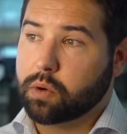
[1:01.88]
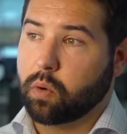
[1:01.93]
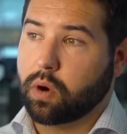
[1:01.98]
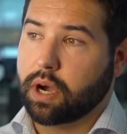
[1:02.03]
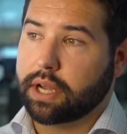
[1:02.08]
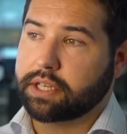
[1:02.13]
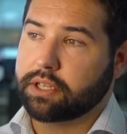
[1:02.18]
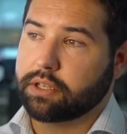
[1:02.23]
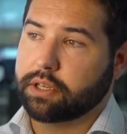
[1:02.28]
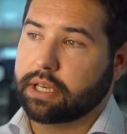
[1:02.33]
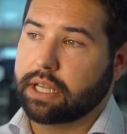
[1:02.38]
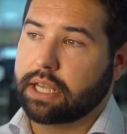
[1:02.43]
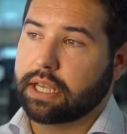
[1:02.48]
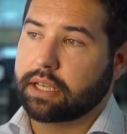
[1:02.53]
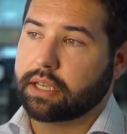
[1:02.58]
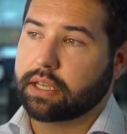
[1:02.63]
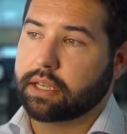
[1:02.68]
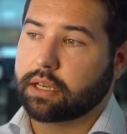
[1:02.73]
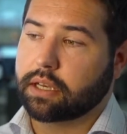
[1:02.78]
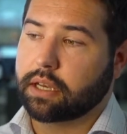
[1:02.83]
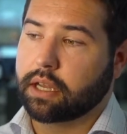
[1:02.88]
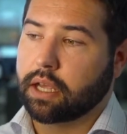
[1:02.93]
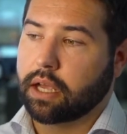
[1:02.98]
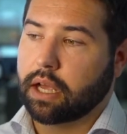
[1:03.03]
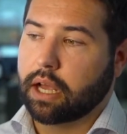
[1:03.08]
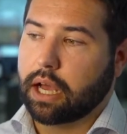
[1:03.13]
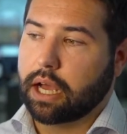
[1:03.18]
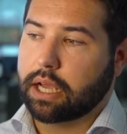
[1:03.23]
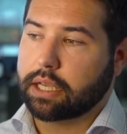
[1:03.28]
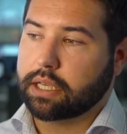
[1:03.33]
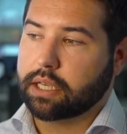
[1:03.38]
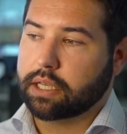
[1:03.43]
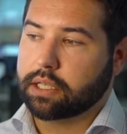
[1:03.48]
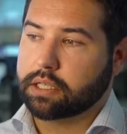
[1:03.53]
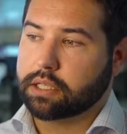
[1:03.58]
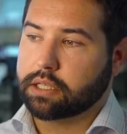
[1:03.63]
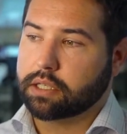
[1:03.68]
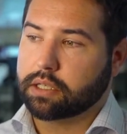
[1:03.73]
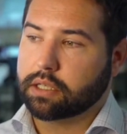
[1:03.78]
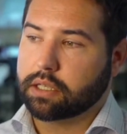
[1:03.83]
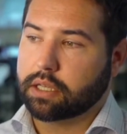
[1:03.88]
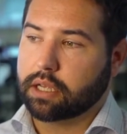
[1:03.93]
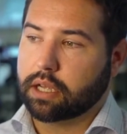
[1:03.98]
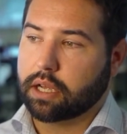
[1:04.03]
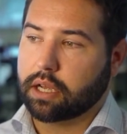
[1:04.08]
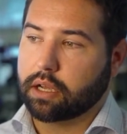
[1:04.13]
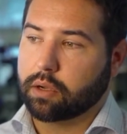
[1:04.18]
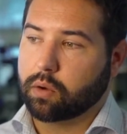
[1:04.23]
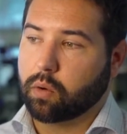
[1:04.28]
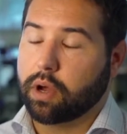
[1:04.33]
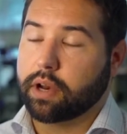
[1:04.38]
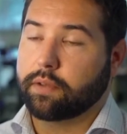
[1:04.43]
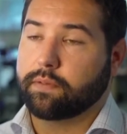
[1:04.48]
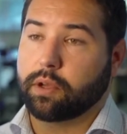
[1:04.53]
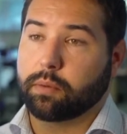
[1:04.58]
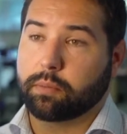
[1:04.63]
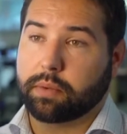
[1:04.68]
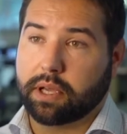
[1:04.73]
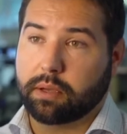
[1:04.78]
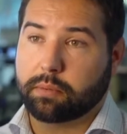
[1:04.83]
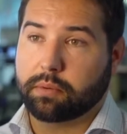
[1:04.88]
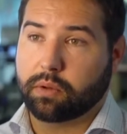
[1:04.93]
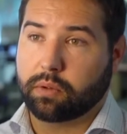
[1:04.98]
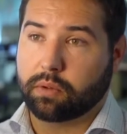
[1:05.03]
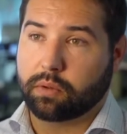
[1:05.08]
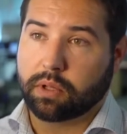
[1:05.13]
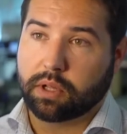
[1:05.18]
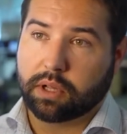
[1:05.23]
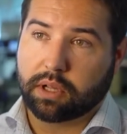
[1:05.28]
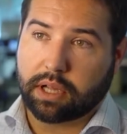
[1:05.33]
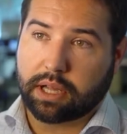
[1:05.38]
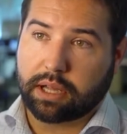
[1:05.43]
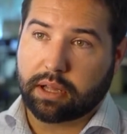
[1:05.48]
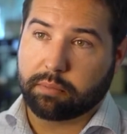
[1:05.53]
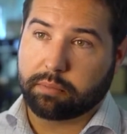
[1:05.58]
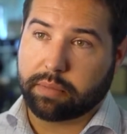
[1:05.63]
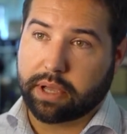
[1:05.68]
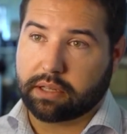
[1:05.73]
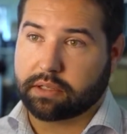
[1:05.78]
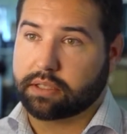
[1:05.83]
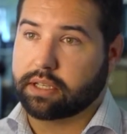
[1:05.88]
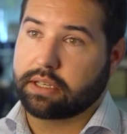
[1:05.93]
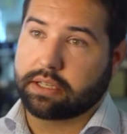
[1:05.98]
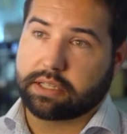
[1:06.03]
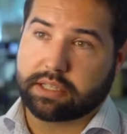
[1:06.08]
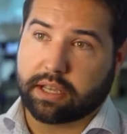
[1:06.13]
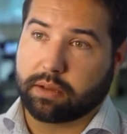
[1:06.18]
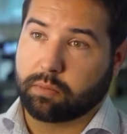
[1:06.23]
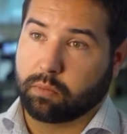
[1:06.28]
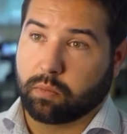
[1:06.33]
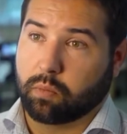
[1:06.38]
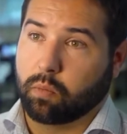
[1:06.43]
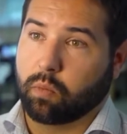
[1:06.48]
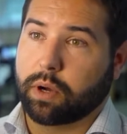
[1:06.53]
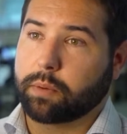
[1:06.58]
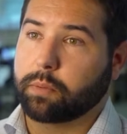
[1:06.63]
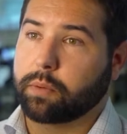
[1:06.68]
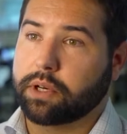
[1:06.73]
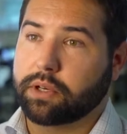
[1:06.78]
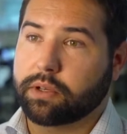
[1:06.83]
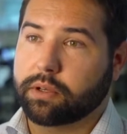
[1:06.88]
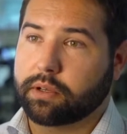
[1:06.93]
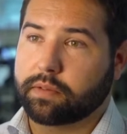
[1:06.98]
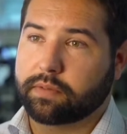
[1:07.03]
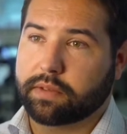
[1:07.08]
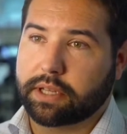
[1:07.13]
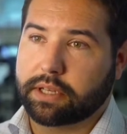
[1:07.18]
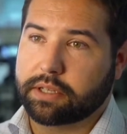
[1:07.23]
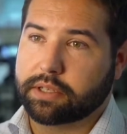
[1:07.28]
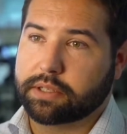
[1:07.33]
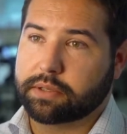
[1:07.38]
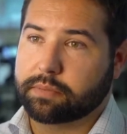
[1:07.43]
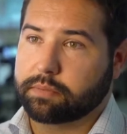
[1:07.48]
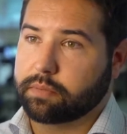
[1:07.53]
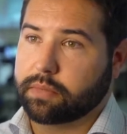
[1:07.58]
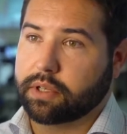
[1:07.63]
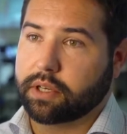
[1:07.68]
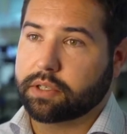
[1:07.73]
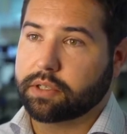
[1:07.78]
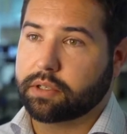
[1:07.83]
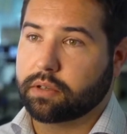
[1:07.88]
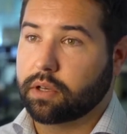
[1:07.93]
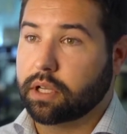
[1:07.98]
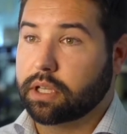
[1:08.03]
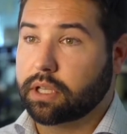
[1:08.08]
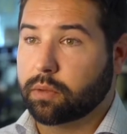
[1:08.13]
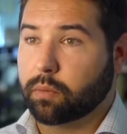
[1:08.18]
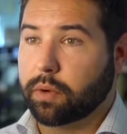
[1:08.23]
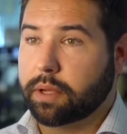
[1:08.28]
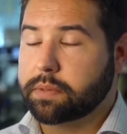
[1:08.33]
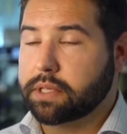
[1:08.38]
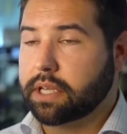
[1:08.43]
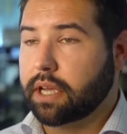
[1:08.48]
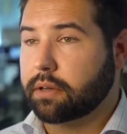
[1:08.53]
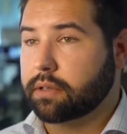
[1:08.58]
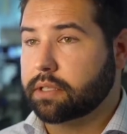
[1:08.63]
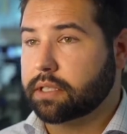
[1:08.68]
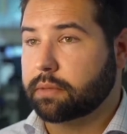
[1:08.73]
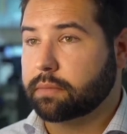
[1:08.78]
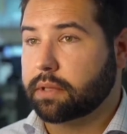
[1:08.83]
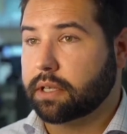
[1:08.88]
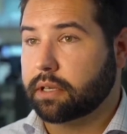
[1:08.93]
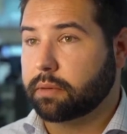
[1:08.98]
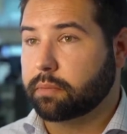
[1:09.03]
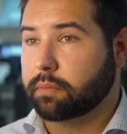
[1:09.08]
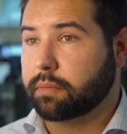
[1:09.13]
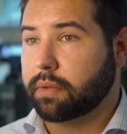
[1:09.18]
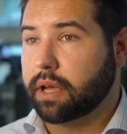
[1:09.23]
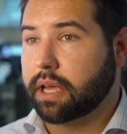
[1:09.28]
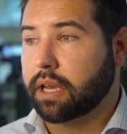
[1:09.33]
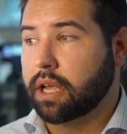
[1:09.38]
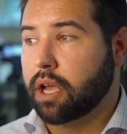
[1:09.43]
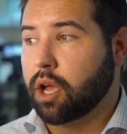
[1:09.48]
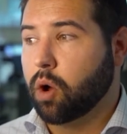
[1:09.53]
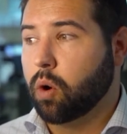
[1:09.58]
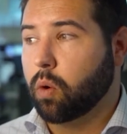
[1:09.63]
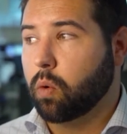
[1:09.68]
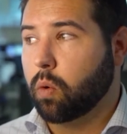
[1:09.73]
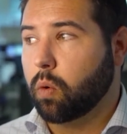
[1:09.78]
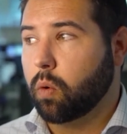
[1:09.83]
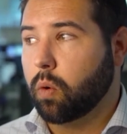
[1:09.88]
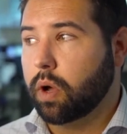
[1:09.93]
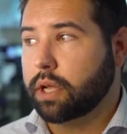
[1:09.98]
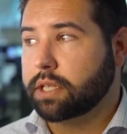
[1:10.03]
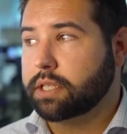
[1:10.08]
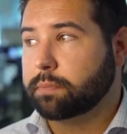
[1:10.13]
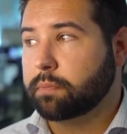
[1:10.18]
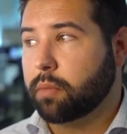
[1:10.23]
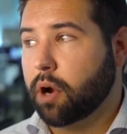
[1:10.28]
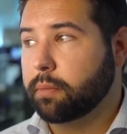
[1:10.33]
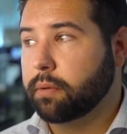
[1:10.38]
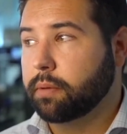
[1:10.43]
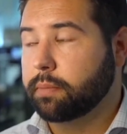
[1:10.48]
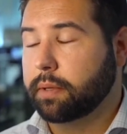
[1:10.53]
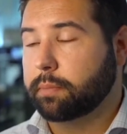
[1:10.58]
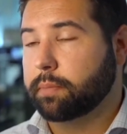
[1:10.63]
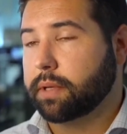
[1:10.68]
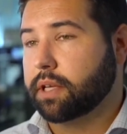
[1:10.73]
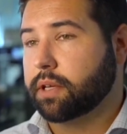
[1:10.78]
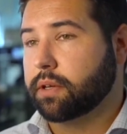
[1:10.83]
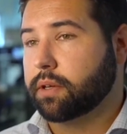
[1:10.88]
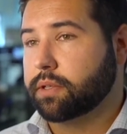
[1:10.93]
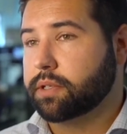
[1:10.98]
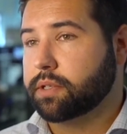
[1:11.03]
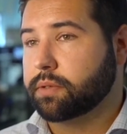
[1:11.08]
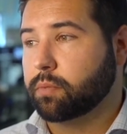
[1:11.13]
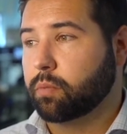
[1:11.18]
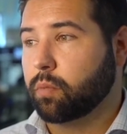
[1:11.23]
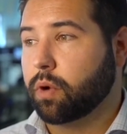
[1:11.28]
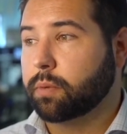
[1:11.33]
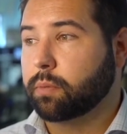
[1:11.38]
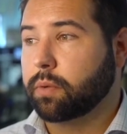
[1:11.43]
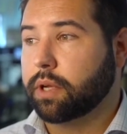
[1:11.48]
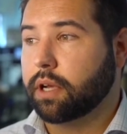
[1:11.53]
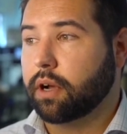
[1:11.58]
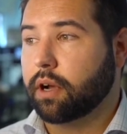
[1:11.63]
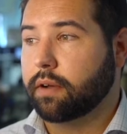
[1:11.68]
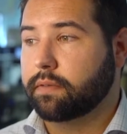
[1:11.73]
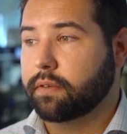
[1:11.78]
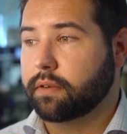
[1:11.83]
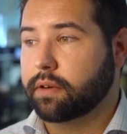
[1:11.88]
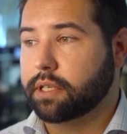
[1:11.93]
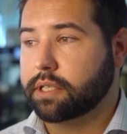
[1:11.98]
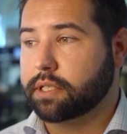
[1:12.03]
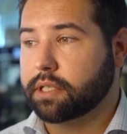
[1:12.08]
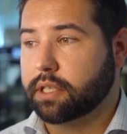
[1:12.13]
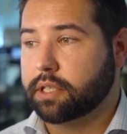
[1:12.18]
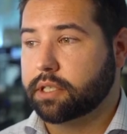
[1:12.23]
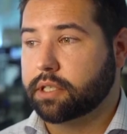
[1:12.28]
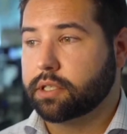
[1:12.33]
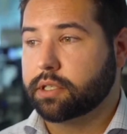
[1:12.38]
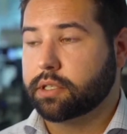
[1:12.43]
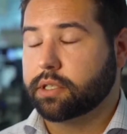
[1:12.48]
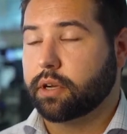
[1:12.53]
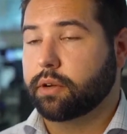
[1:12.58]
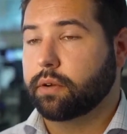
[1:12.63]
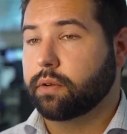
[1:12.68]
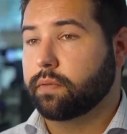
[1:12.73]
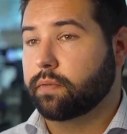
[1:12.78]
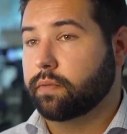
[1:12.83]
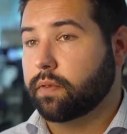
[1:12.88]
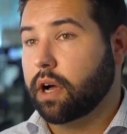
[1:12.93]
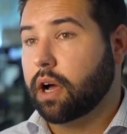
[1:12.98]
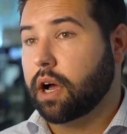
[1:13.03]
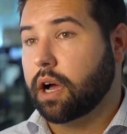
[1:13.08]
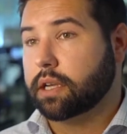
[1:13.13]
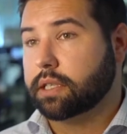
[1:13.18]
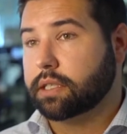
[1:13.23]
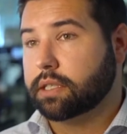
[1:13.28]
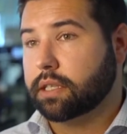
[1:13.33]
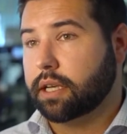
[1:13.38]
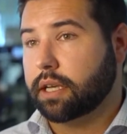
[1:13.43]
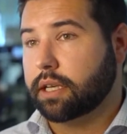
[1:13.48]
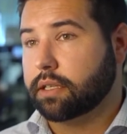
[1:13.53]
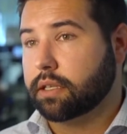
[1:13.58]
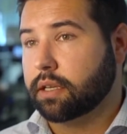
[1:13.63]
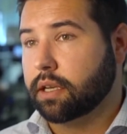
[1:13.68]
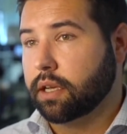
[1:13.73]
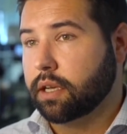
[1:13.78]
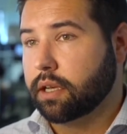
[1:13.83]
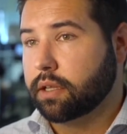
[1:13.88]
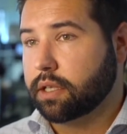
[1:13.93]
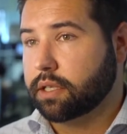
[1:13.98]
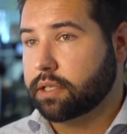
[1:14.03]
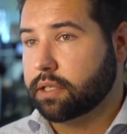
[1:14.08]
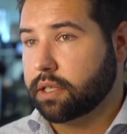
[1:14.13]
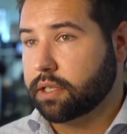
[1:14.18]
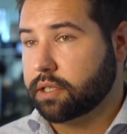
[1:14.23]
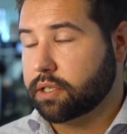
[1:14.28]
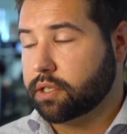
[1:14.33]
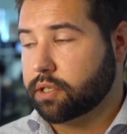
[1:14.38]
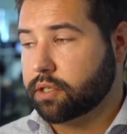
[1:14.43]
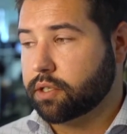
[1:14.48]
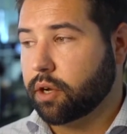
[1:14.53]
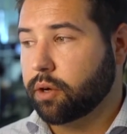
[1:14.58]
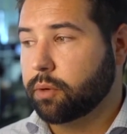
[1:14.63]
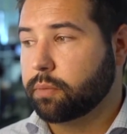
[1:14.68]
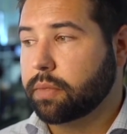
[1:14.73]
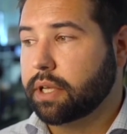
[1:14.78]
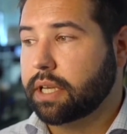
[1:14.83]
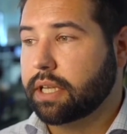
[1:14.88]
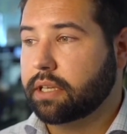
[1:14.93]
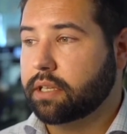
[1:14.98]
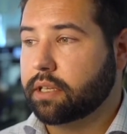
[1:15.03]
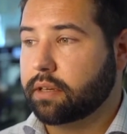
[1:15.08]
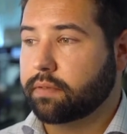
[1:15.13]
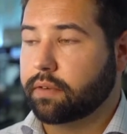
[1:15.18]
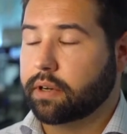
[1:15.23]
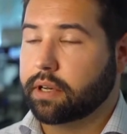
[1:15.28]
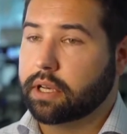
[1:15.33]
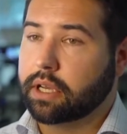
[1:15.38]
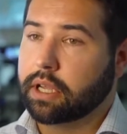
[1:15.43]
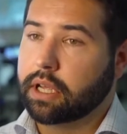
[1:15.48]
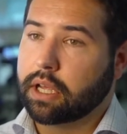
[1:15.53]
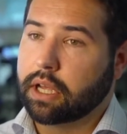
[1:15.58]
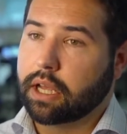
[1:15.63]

quite unique, and I guess quite a few people battle to understand what we do if they just, you know, sort of look at the website or something. But it's probably because what we offer is so vast, and there's so many different